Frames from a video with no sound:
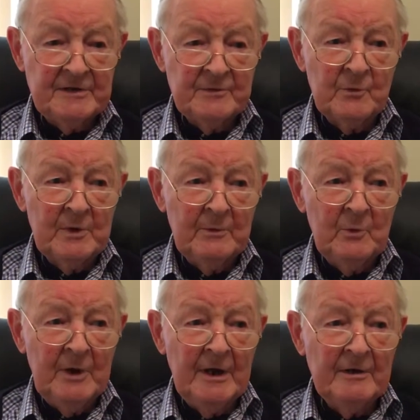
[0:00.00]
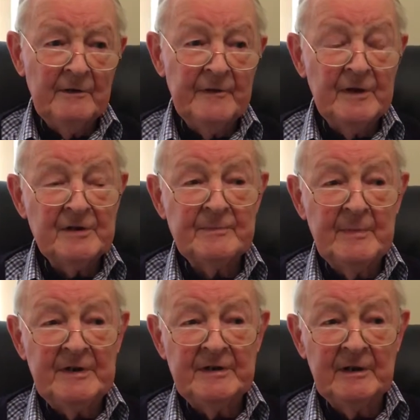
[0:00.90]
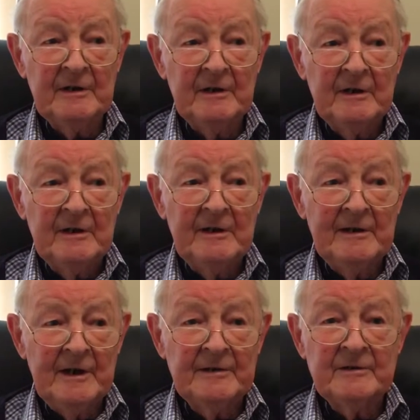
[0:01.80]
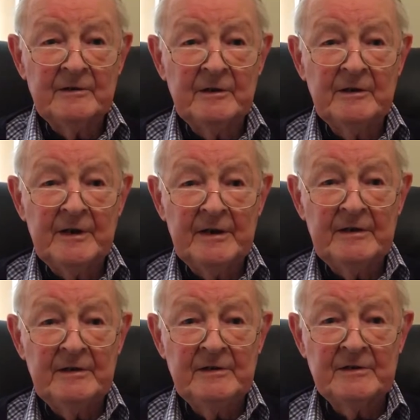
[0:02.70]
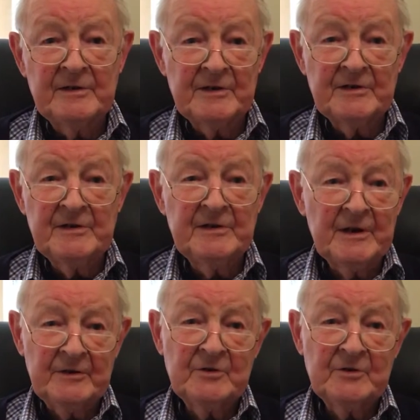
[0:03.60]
we had our first meeting in London in 1966,